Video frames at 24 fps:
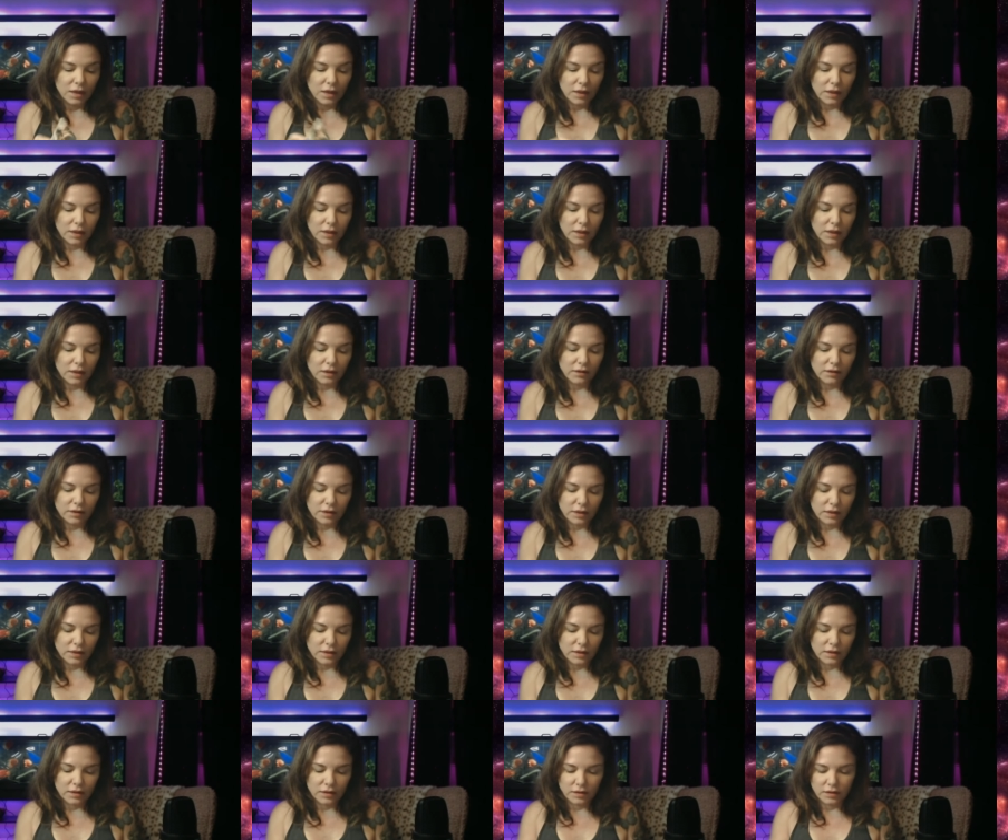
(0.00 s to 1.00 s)

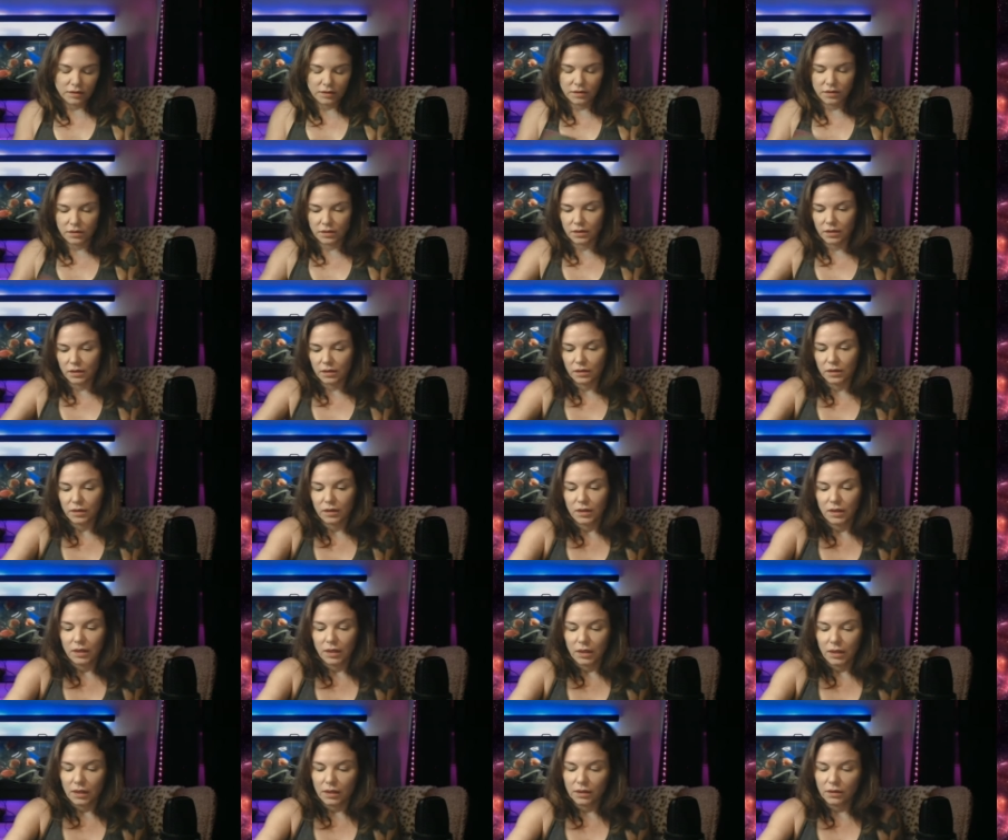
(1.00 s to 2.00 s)
Aries.
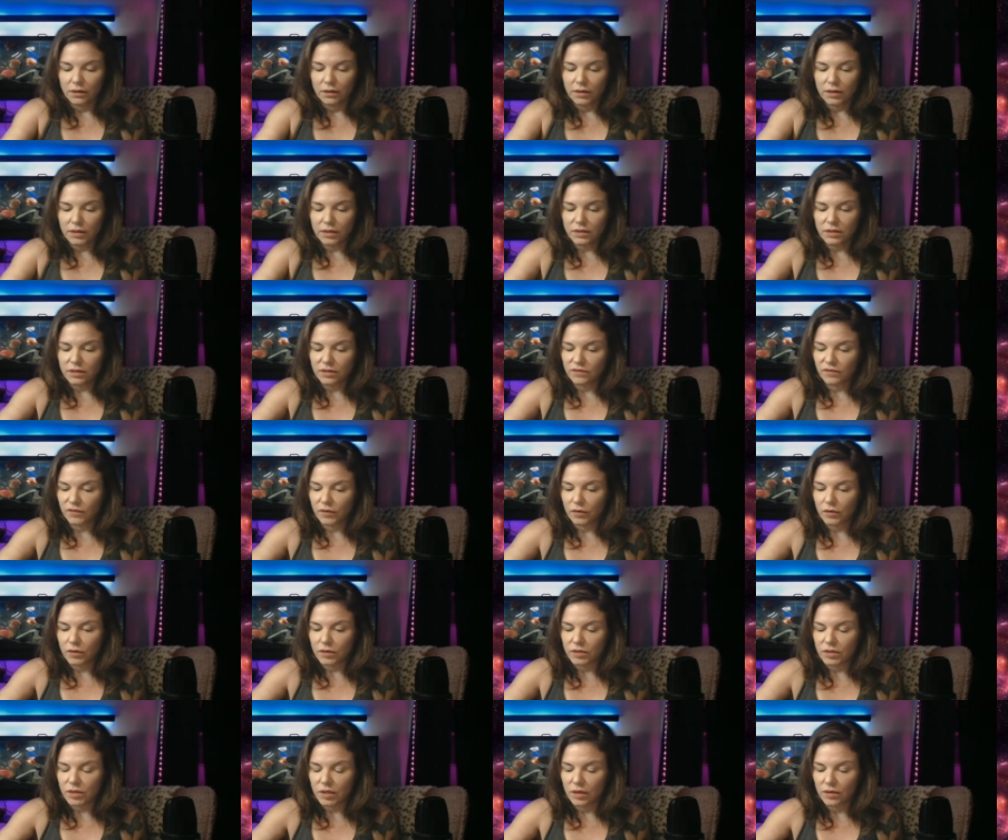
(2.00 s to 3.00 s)
Aries is
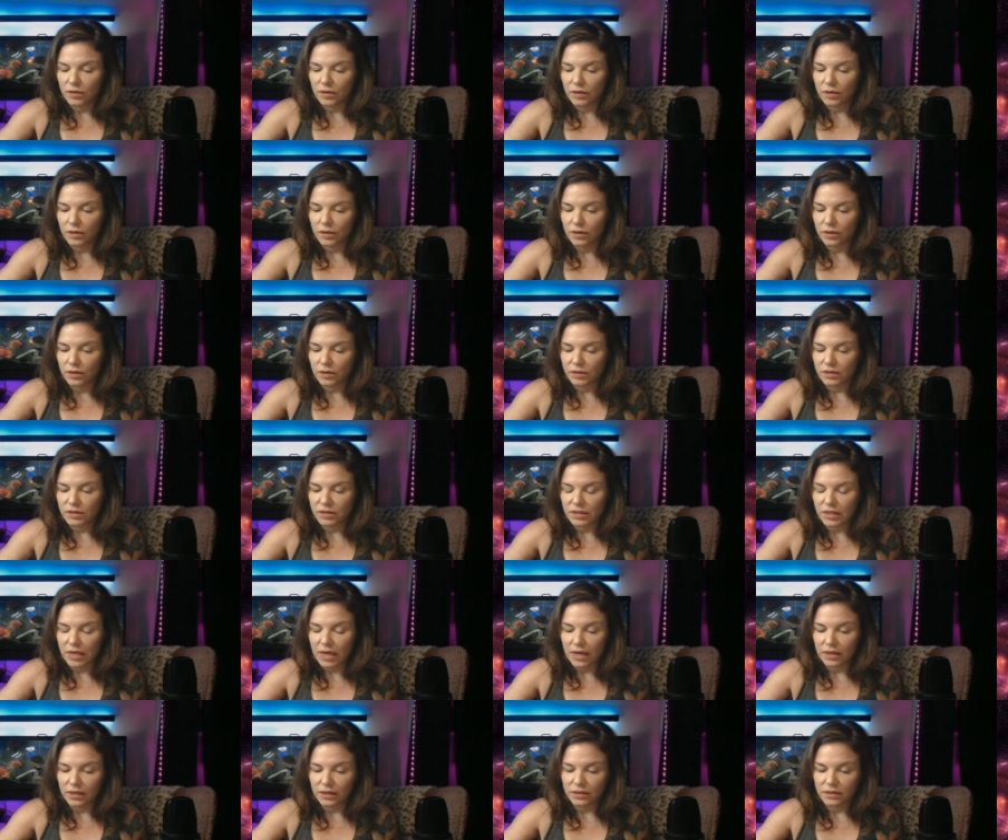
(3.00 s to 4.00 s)
focused on their
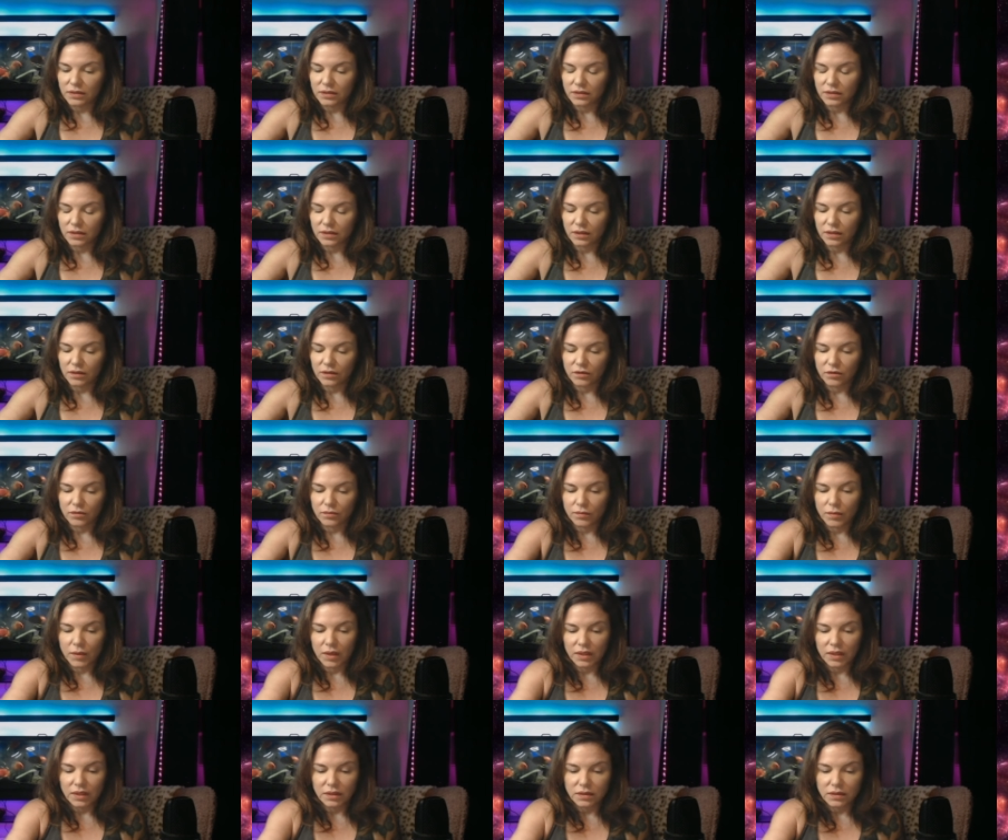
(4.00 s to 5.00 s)
status, their
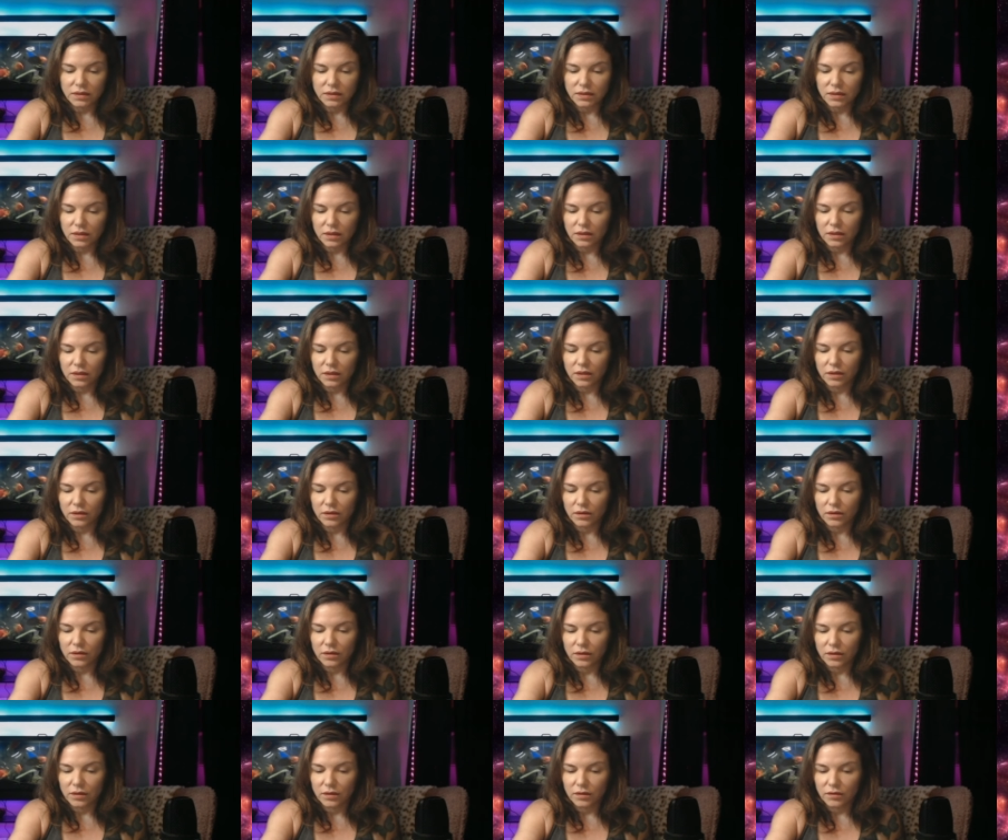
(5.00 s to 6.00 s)
monies,
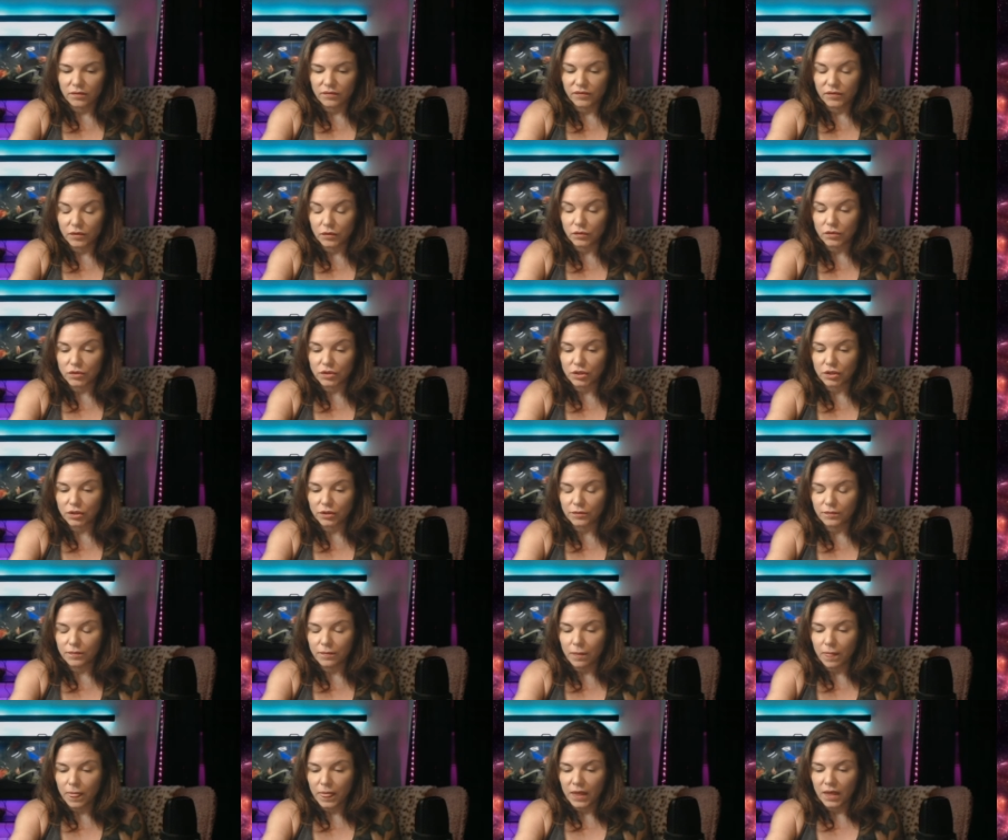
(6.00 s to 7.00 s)
their future.